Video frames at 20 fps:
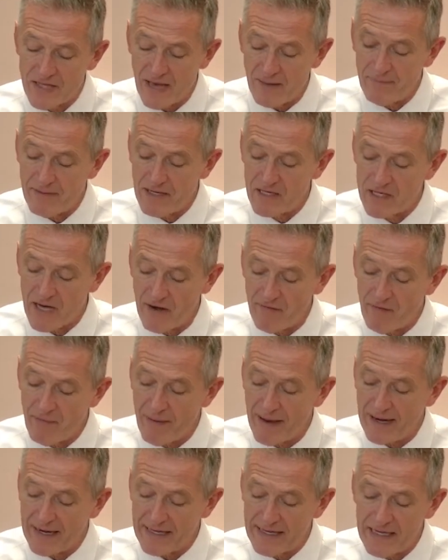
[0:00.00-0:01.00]
that means
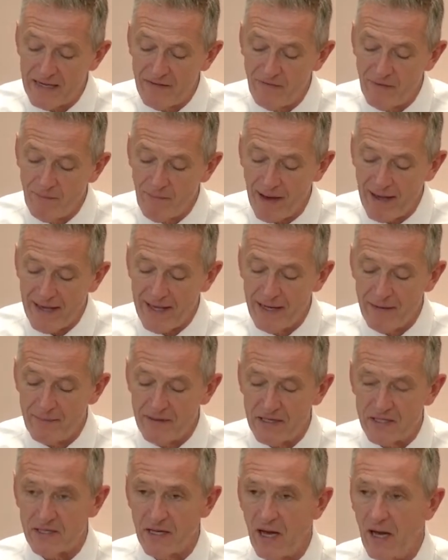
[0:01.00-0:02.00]
everybody, even my
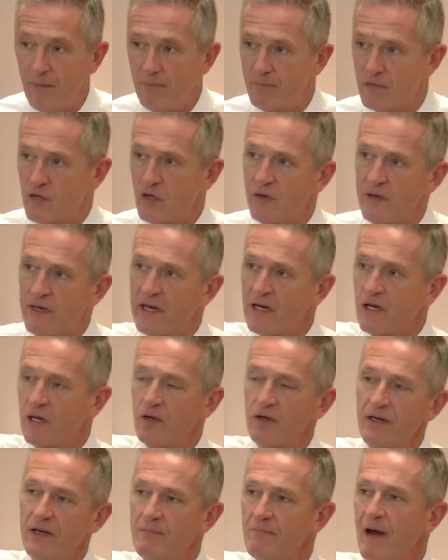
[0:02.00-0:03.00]
enemies, up to and
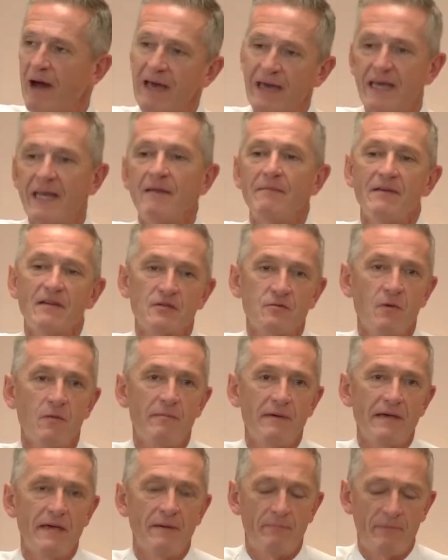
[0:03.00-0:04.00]
including my enemies, will
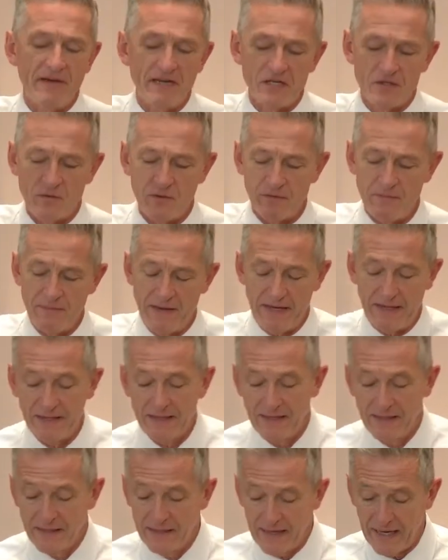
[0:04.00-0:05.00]
be at peace with me.
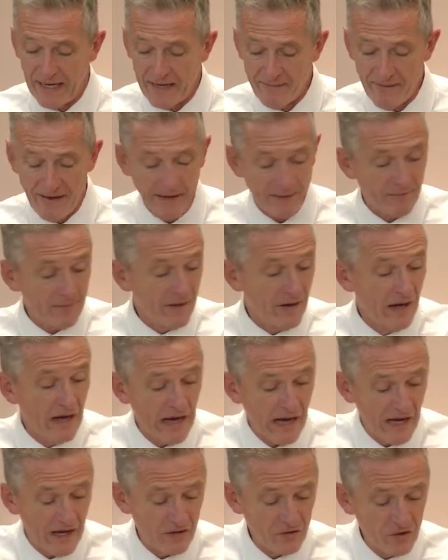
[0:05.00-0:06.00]
Amen.
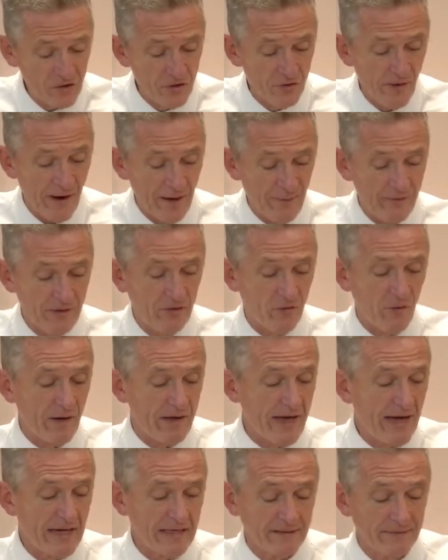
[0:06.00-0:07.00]
Uh, Deuteronomy
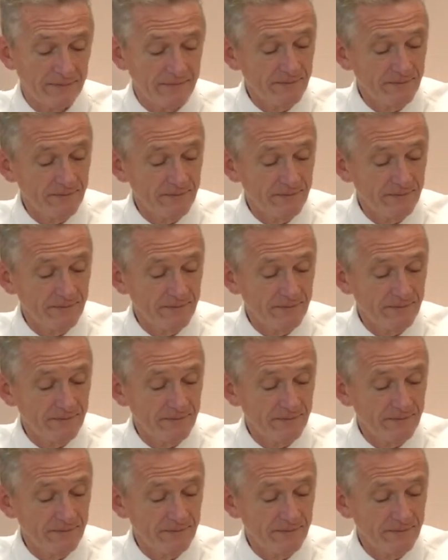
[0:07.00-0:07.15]
twenty-eight.